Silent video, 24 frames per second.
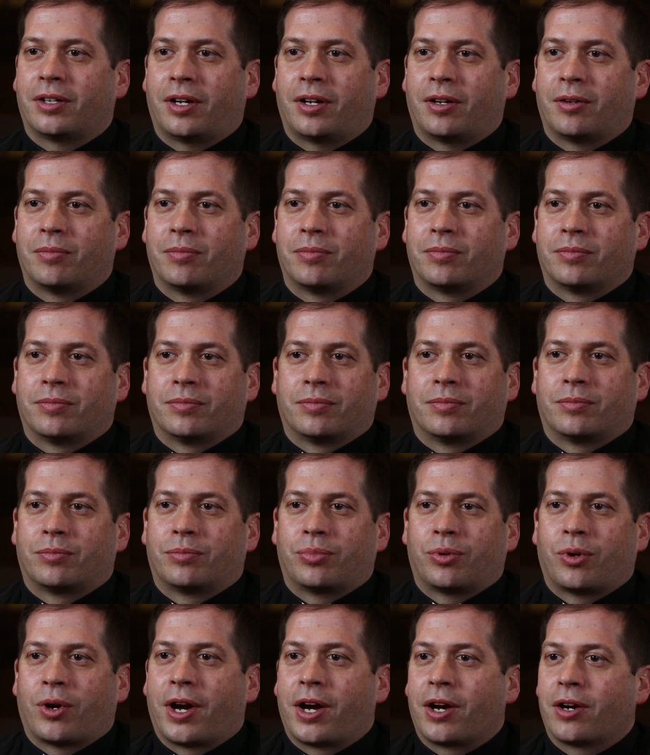um,
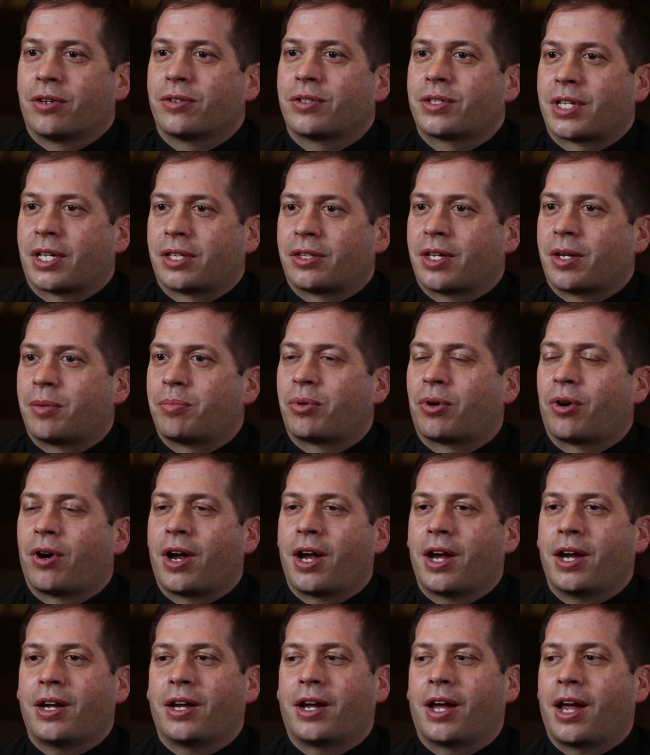prayers that they
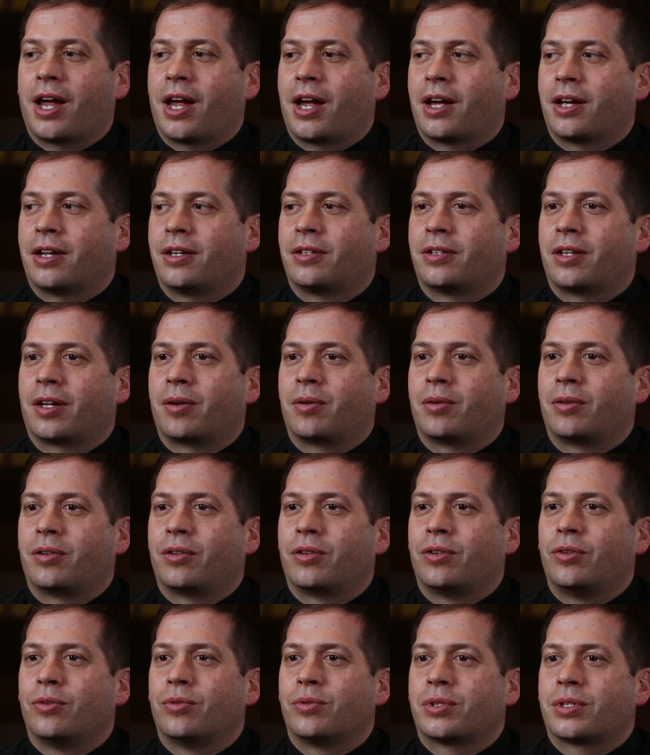pray and they
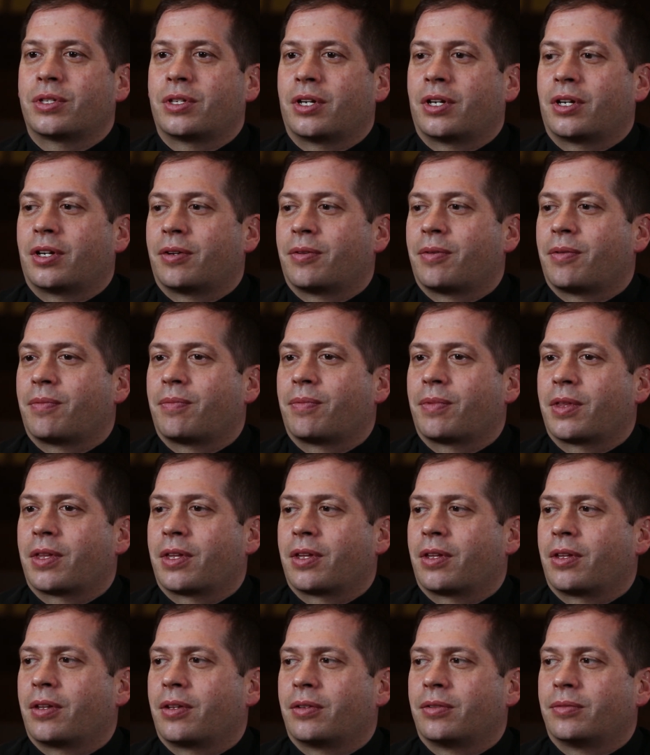use the
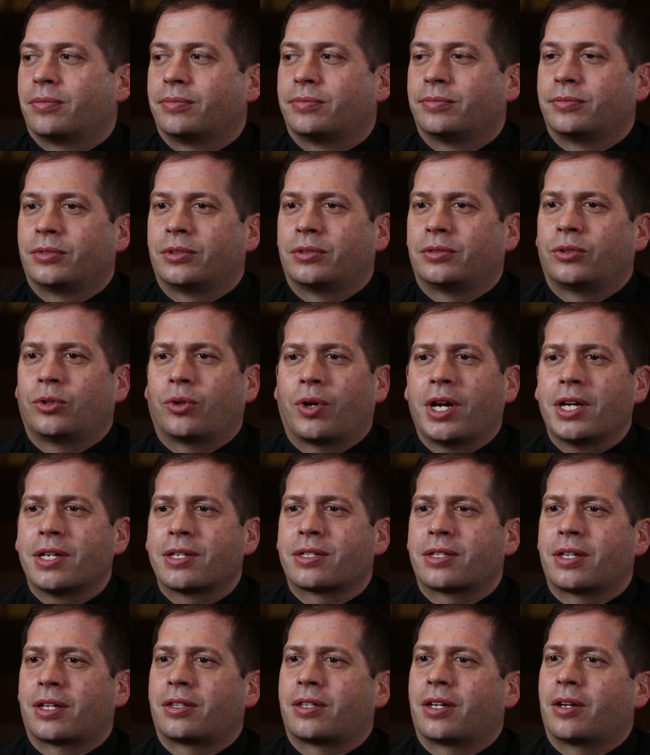
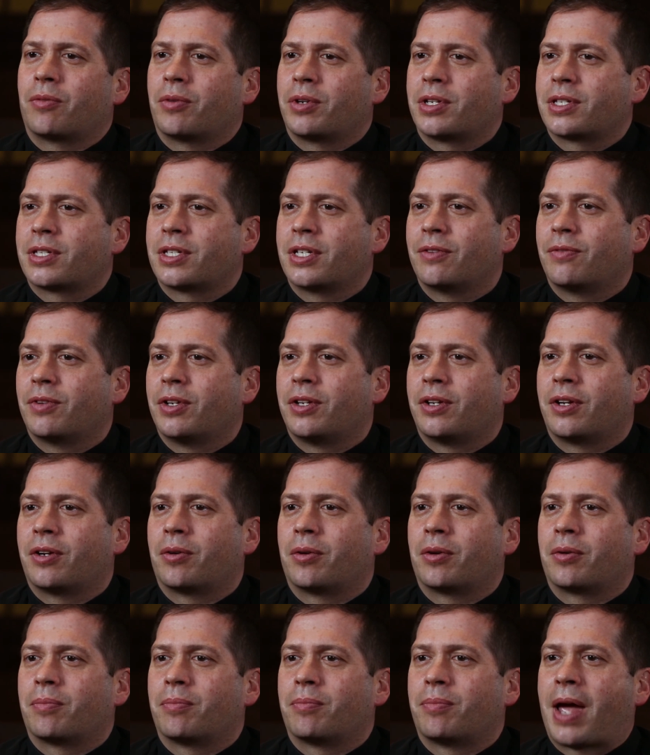grace that they receive in
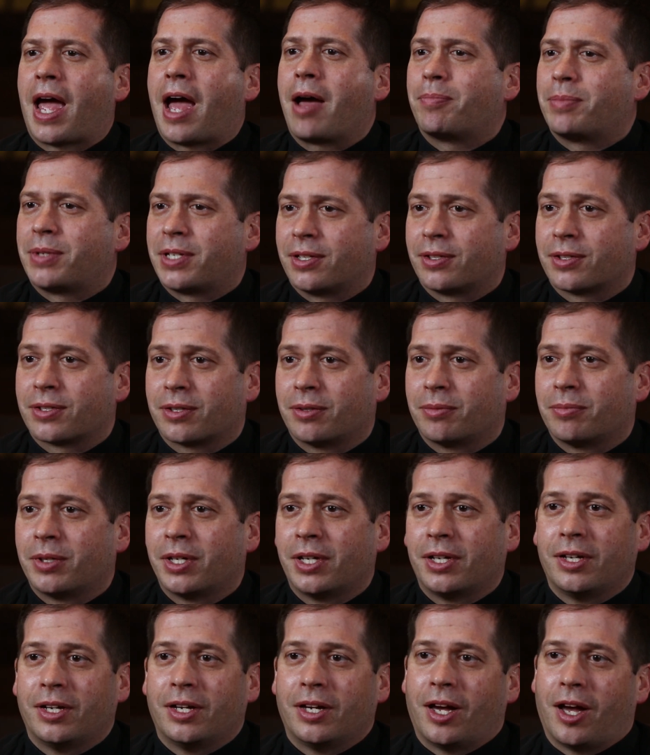their baptism
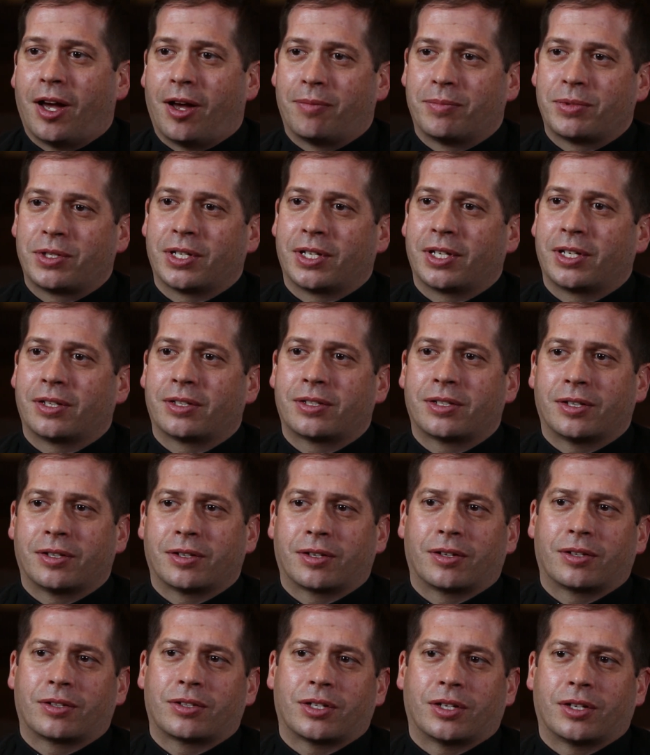um, to,
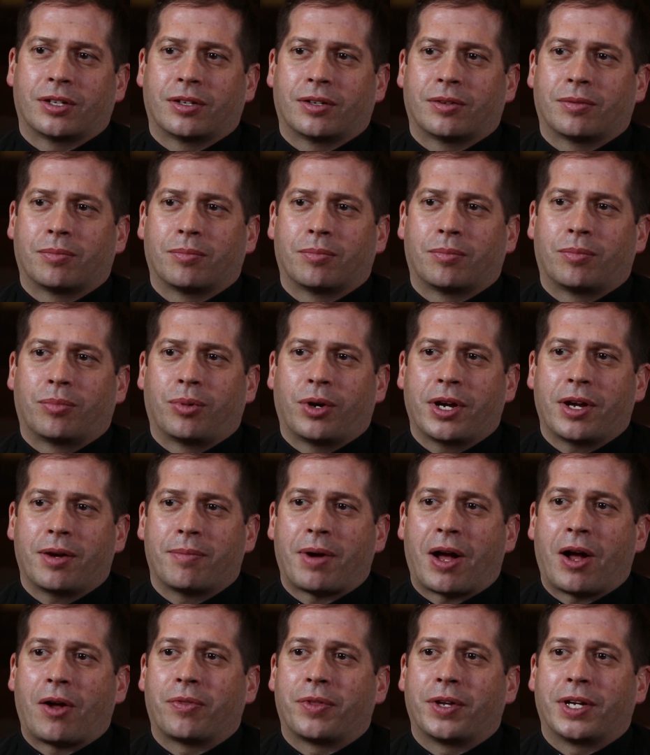to, to bring
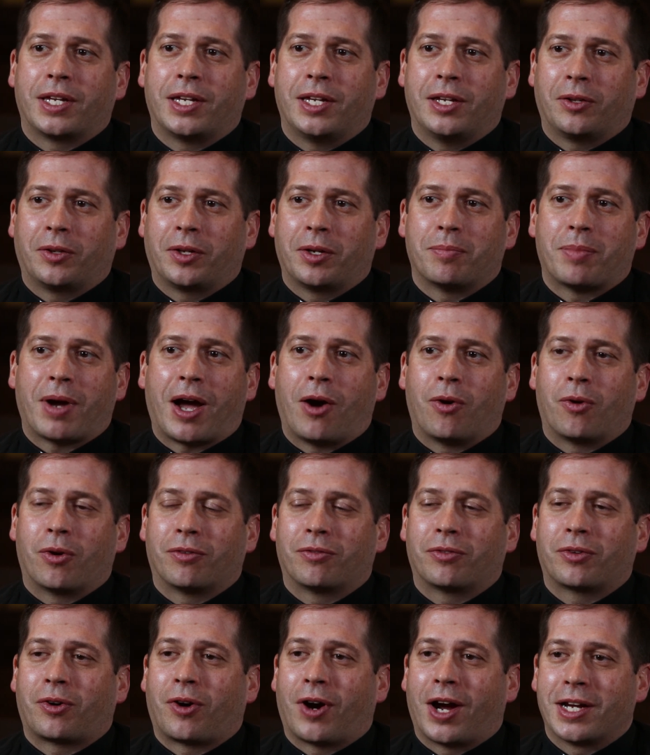about the healing power
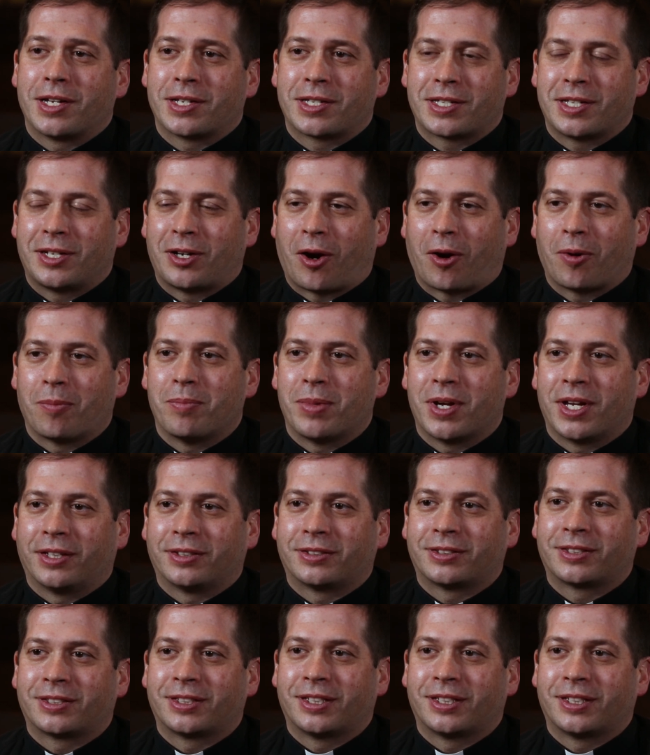of Christ in our midst.